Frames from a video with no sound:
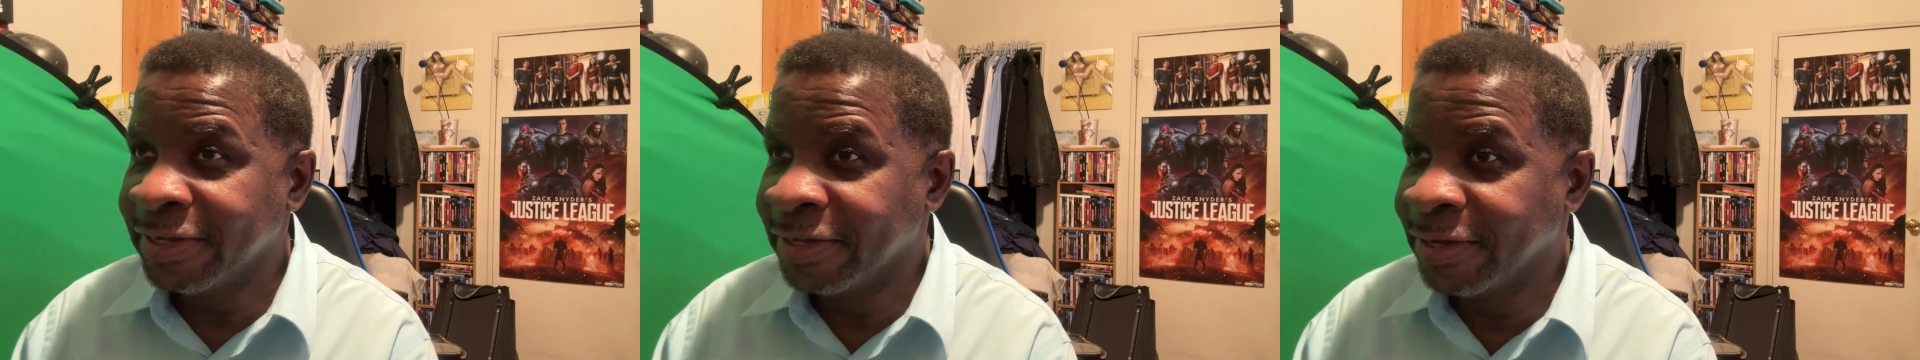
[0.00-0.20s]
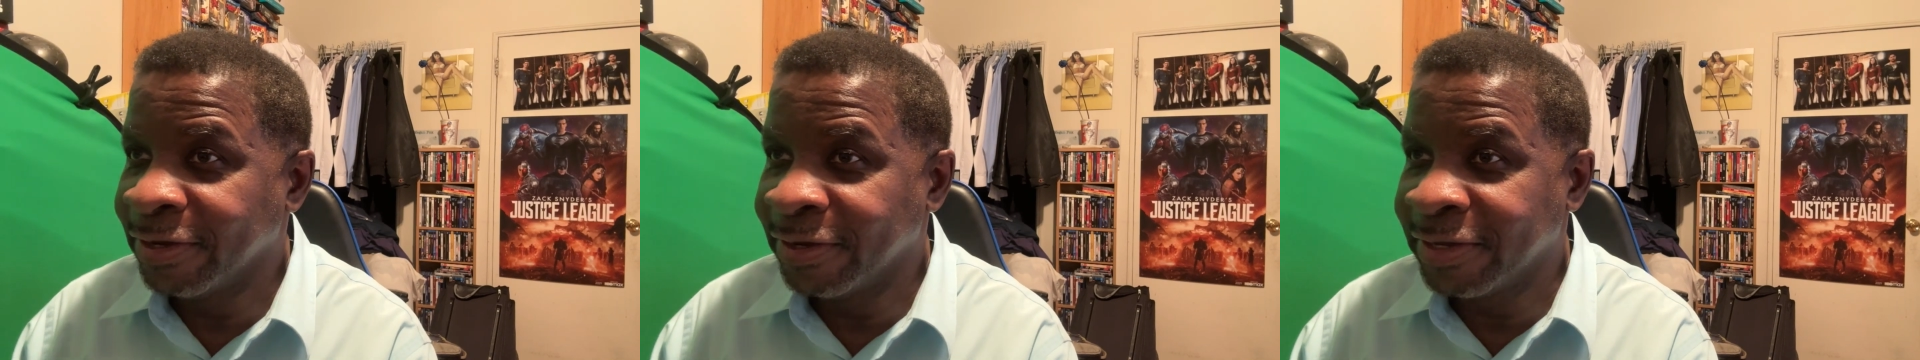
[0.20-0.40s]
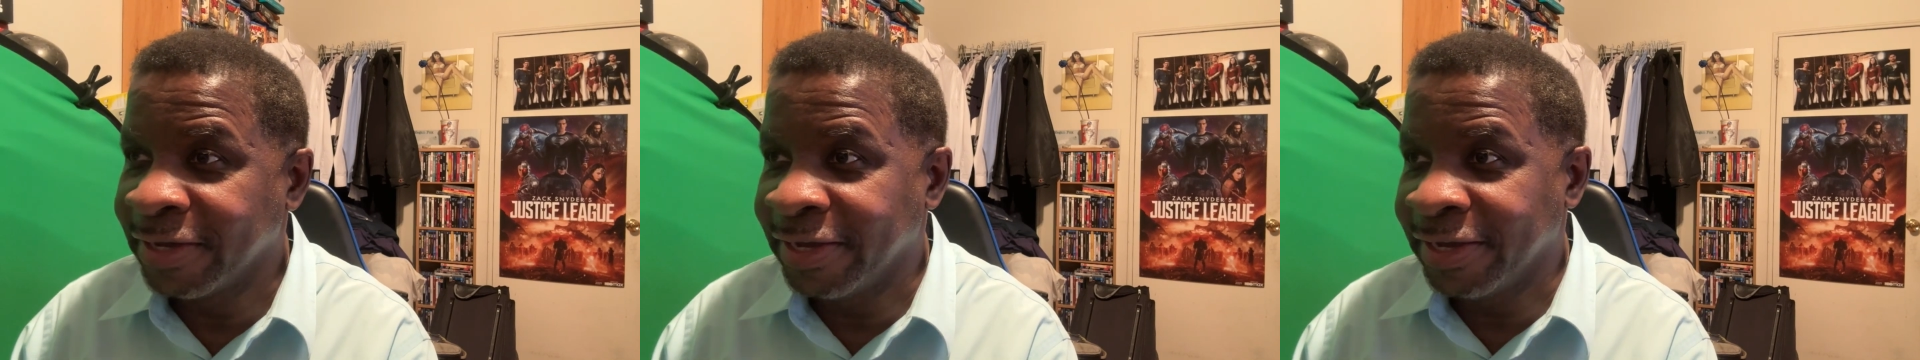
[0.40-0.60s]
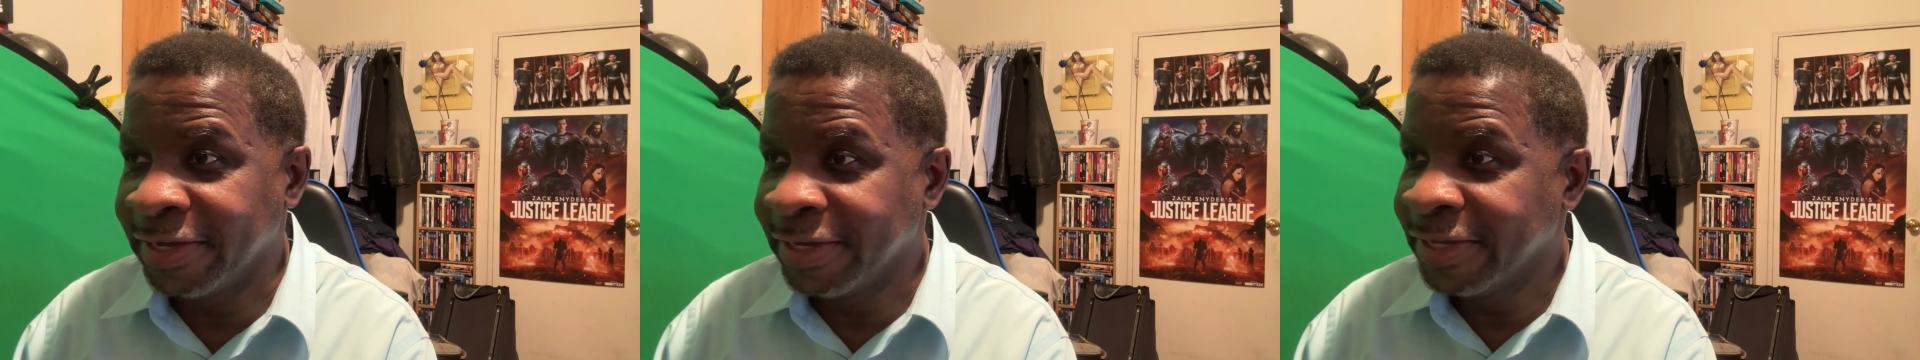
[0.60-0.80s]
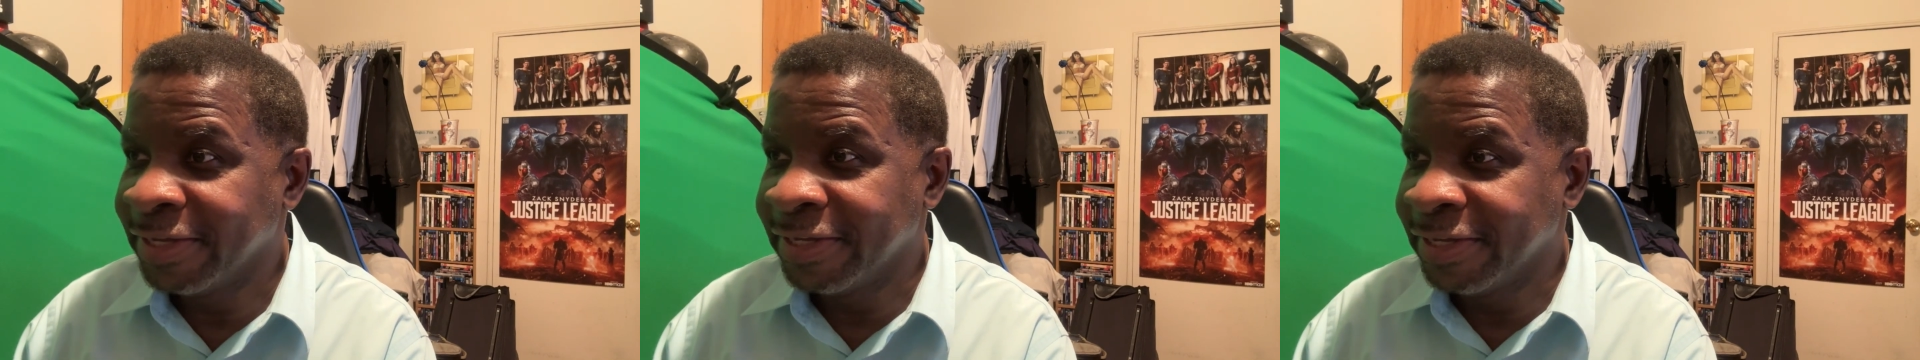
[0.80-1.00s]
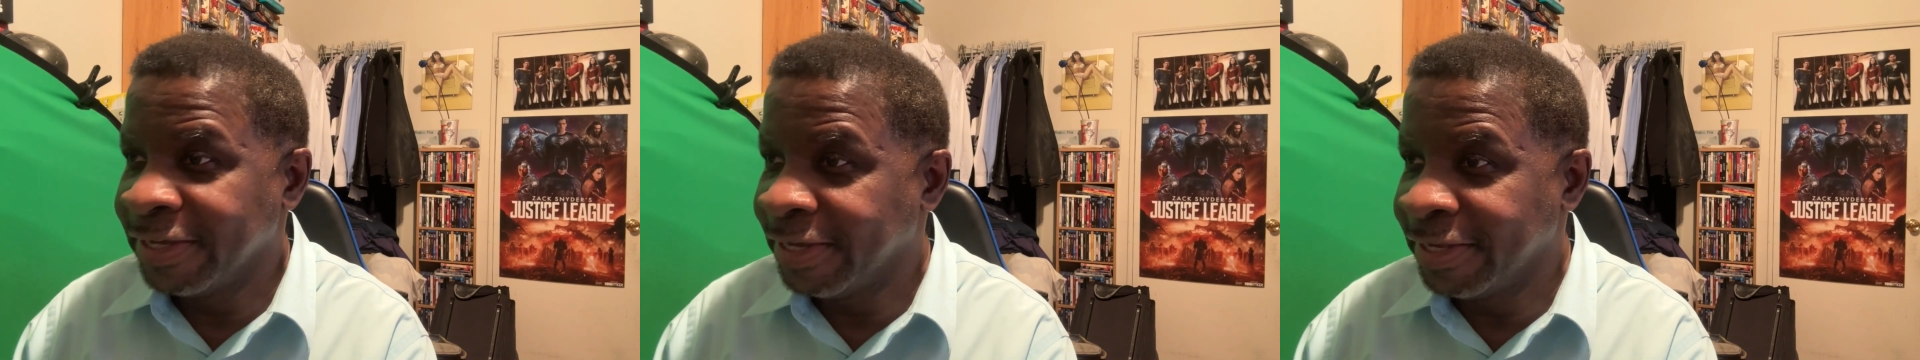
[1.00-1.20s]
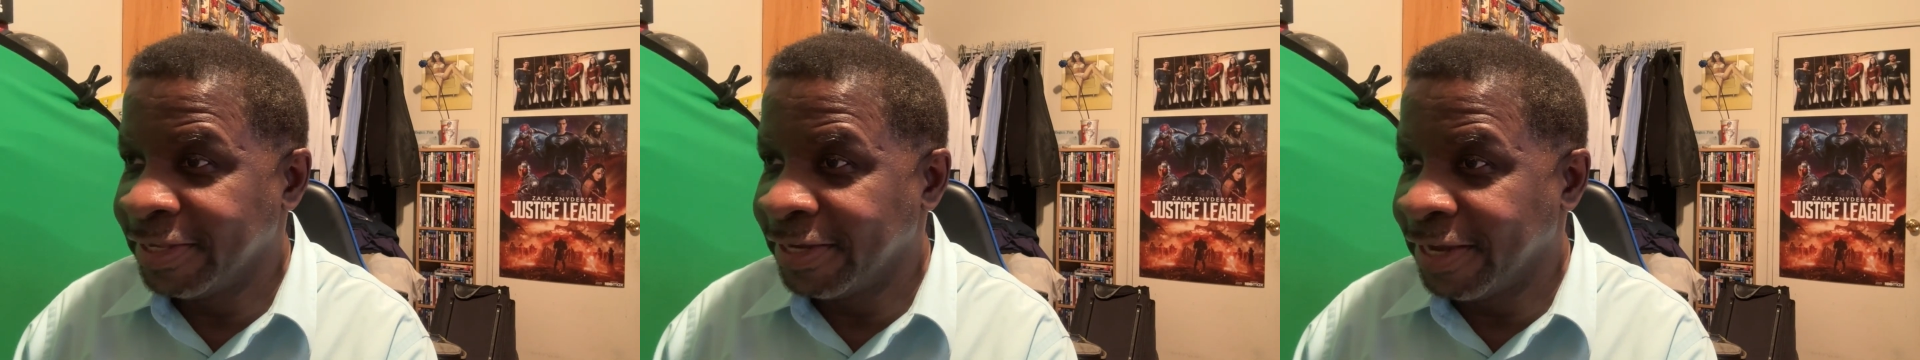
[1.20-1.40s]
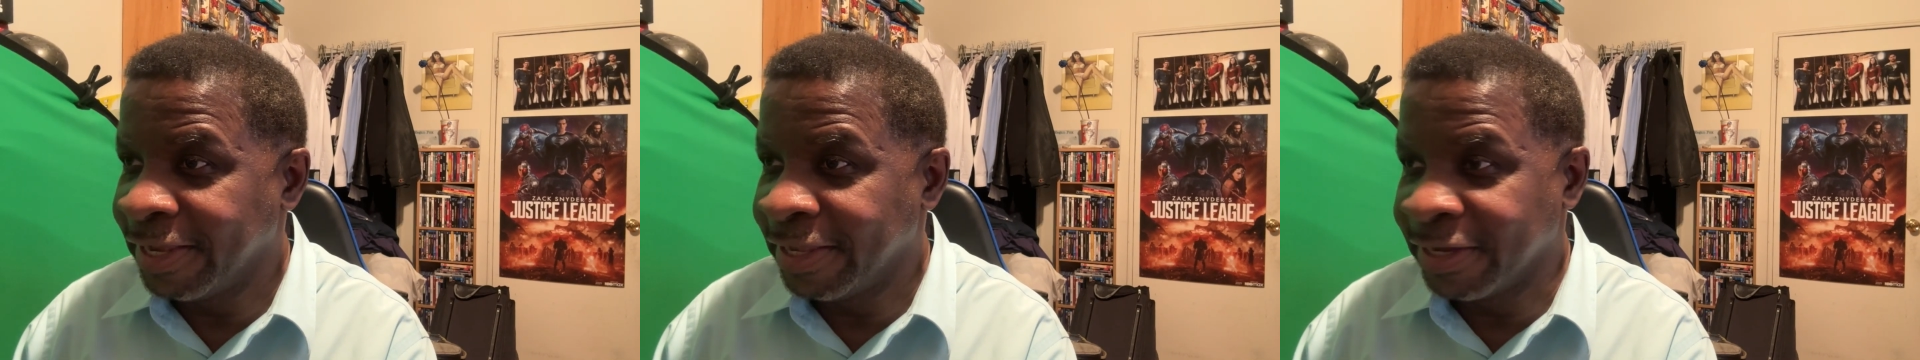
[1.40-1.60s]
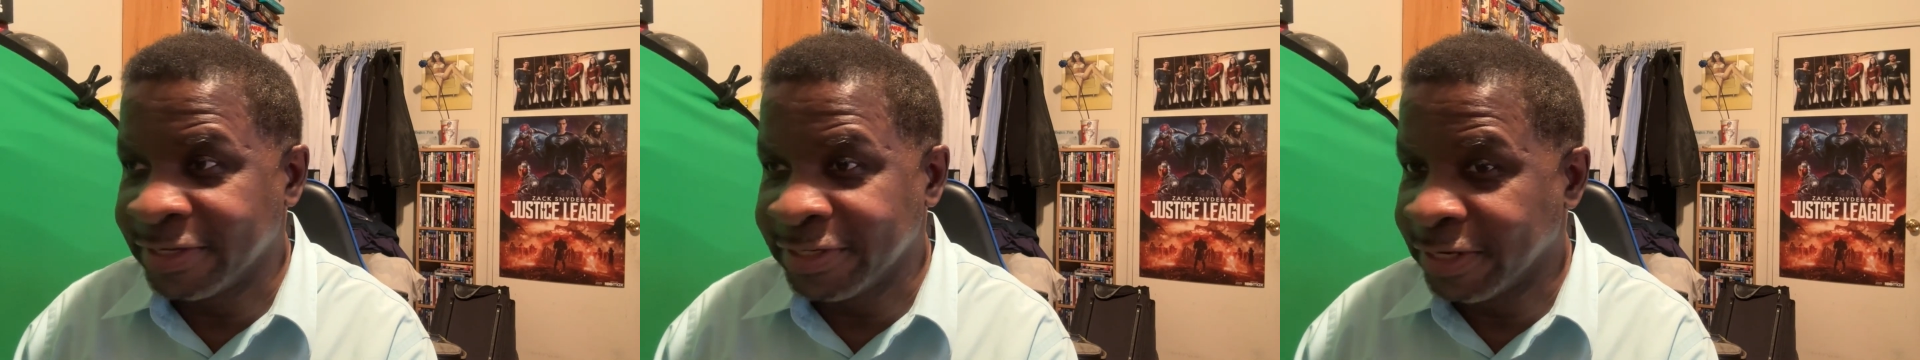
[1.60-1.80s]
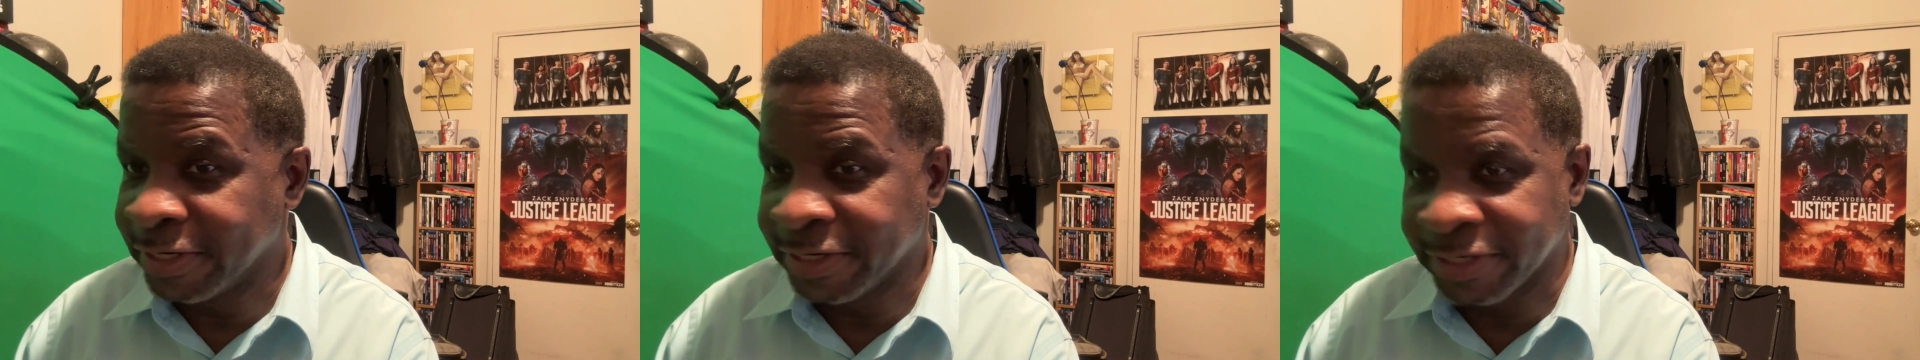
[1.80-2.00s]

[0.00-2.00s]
Okay. And that looks